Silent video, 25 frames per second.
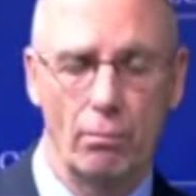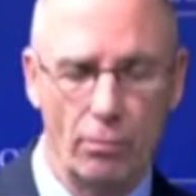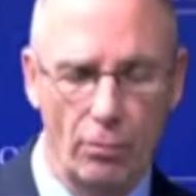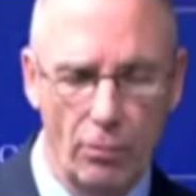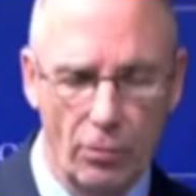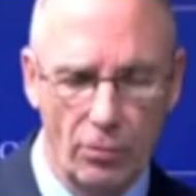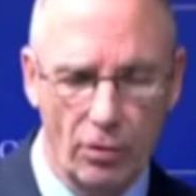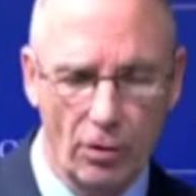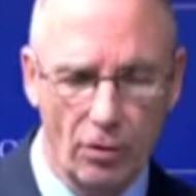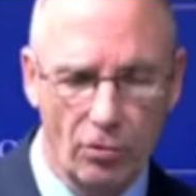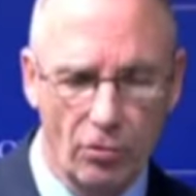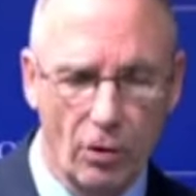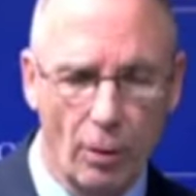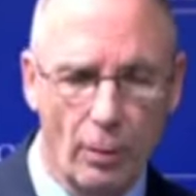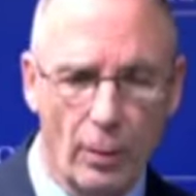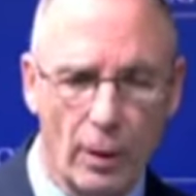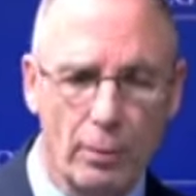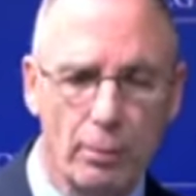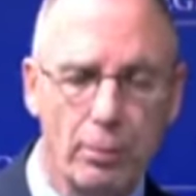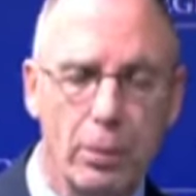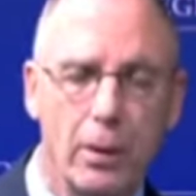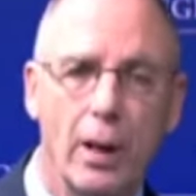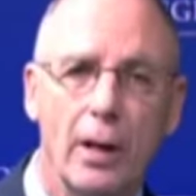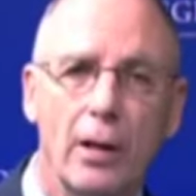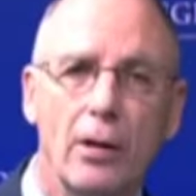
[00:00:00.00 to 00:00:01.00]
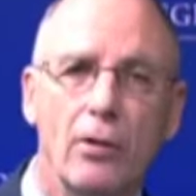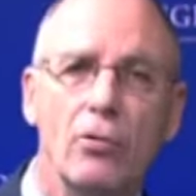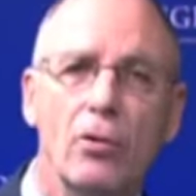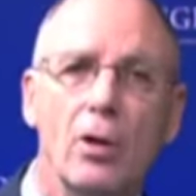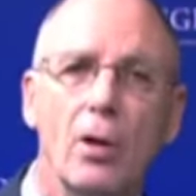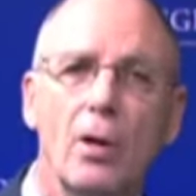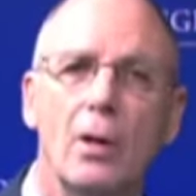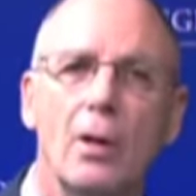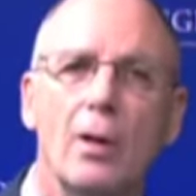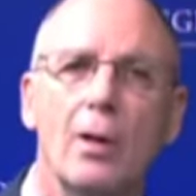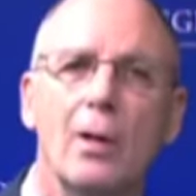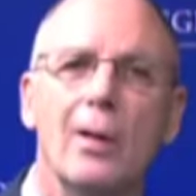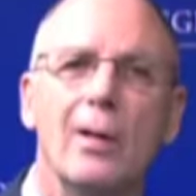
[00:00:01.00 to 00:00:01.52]
system in place,
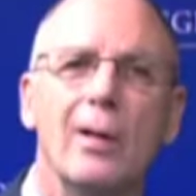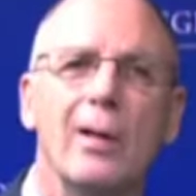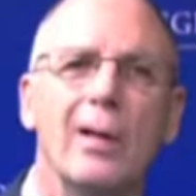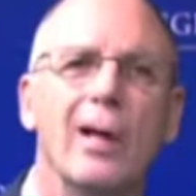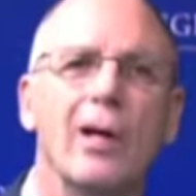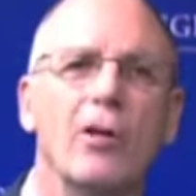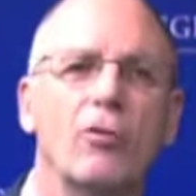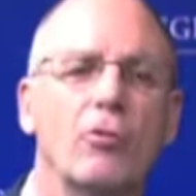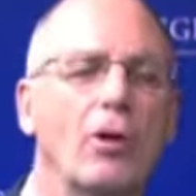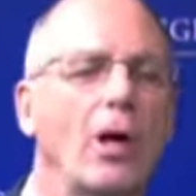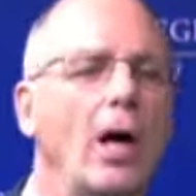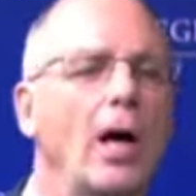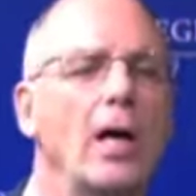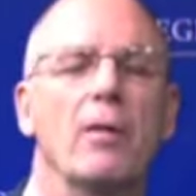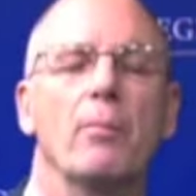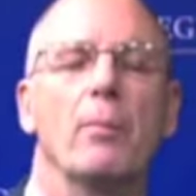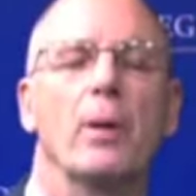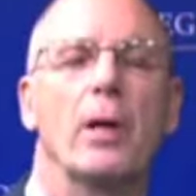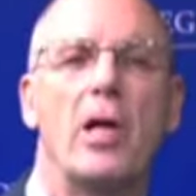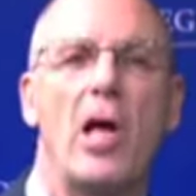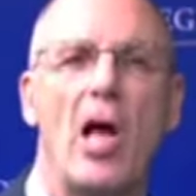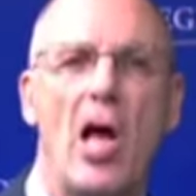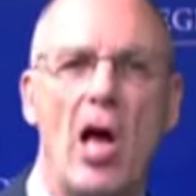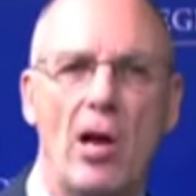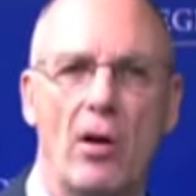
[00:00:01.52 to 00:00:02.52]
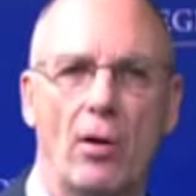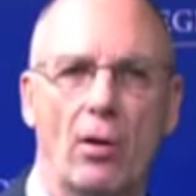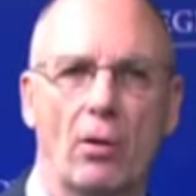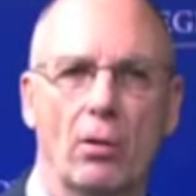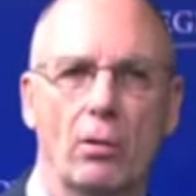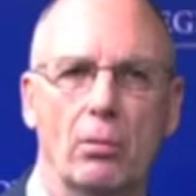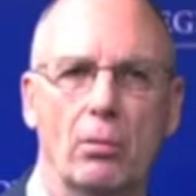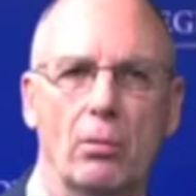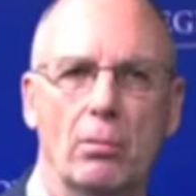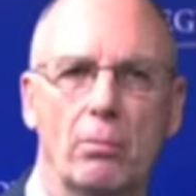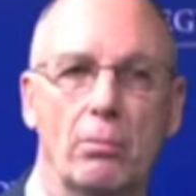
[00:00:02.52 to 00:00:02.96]
it's kind of mechanical